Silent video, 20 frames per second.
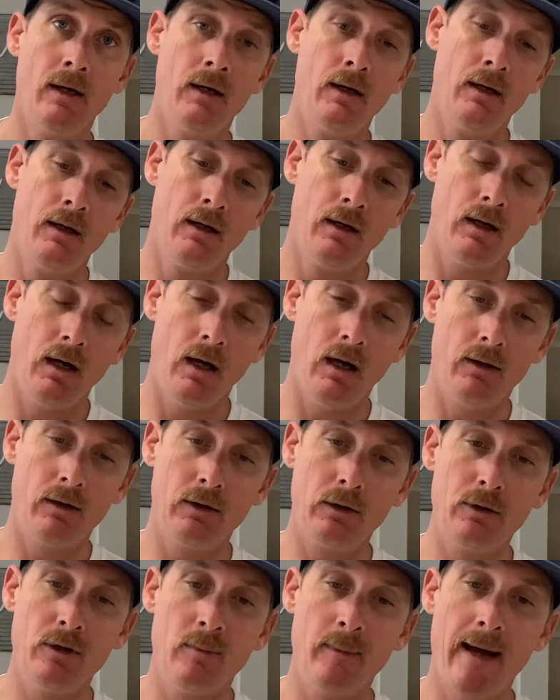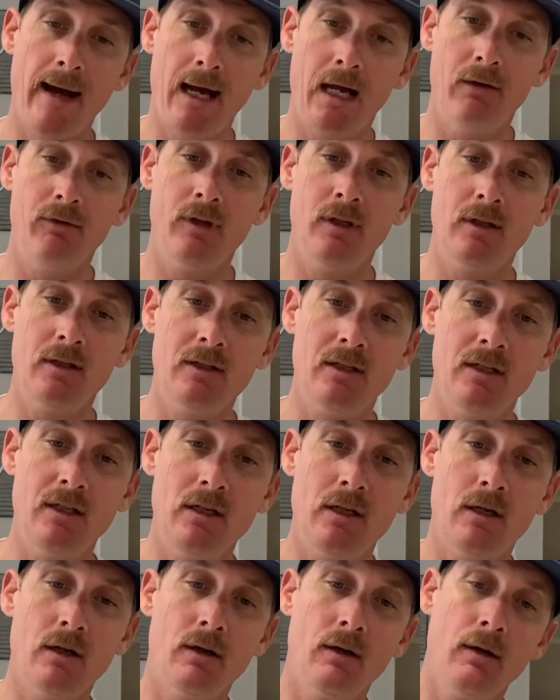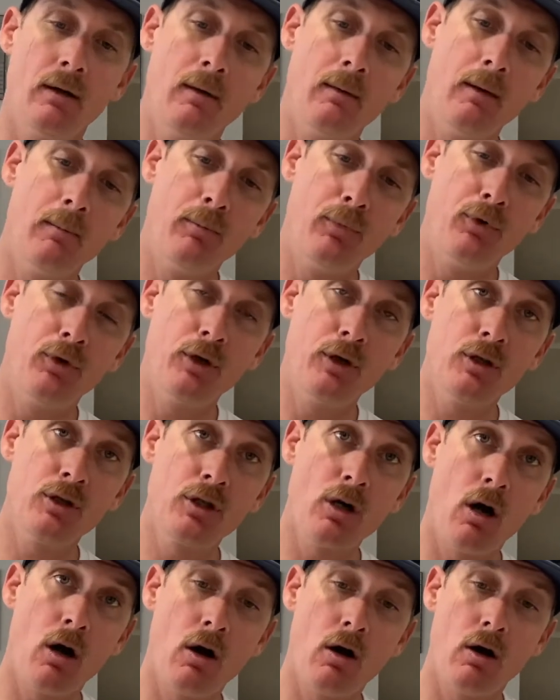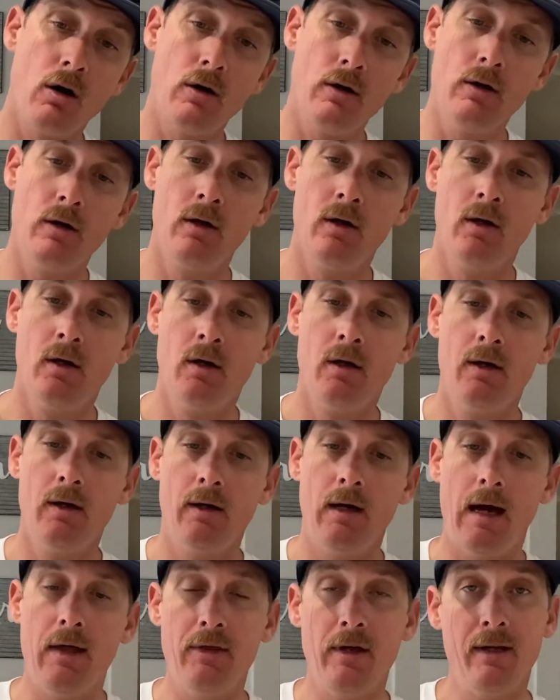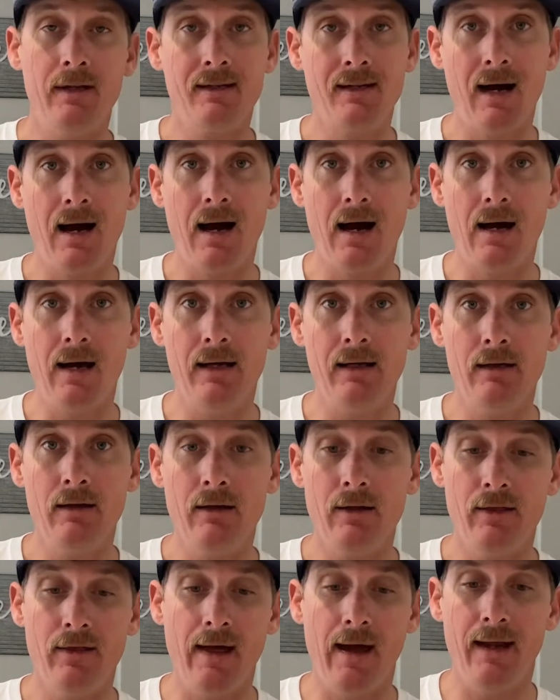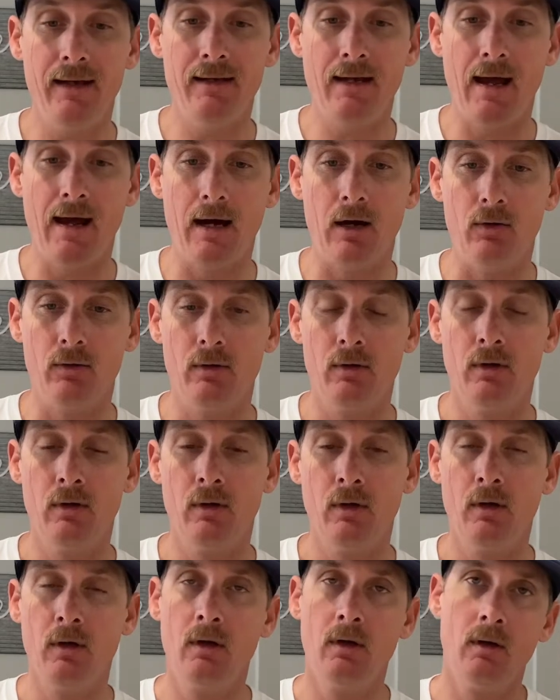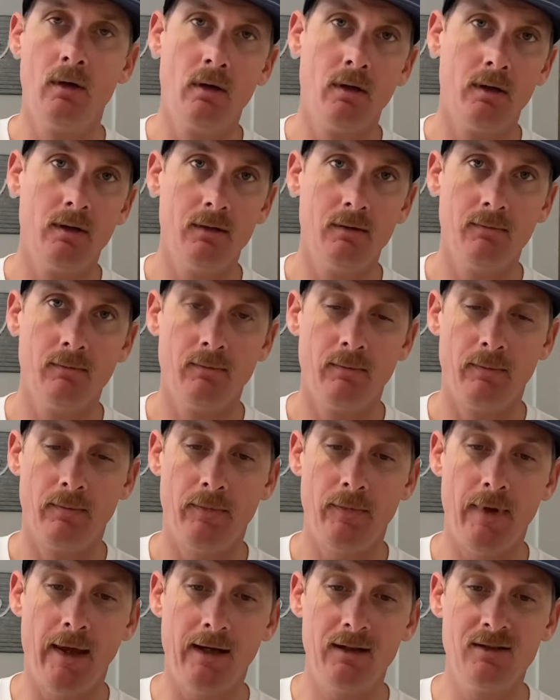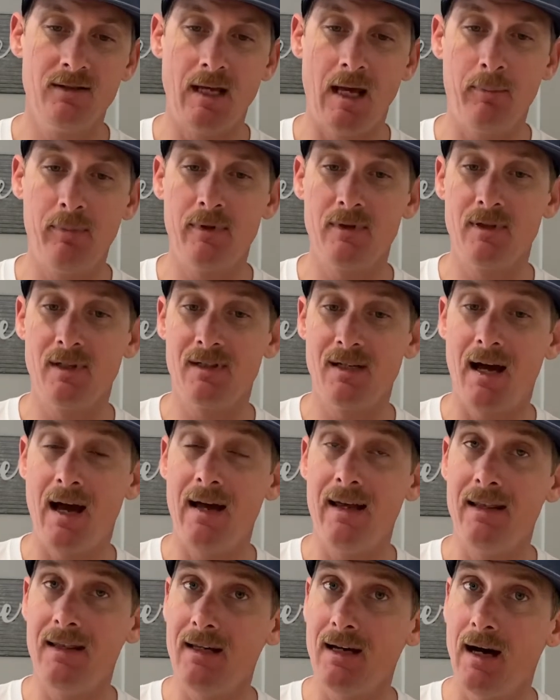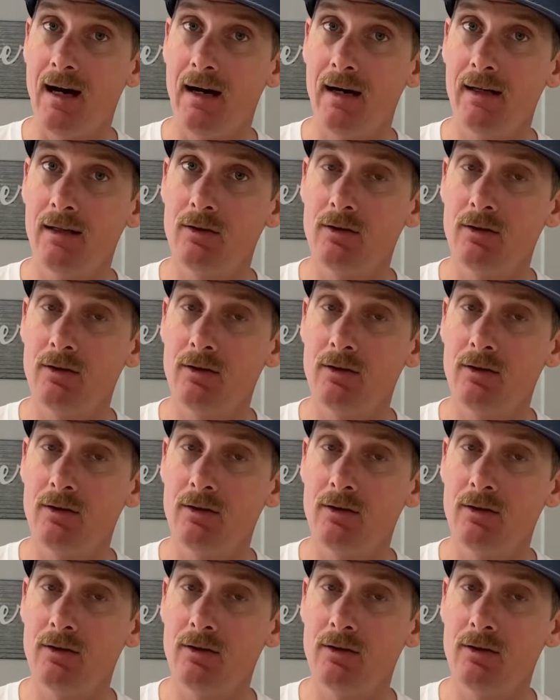glue the back of it to here, push hard, and then tie that down. Next step is to tie in the eyes.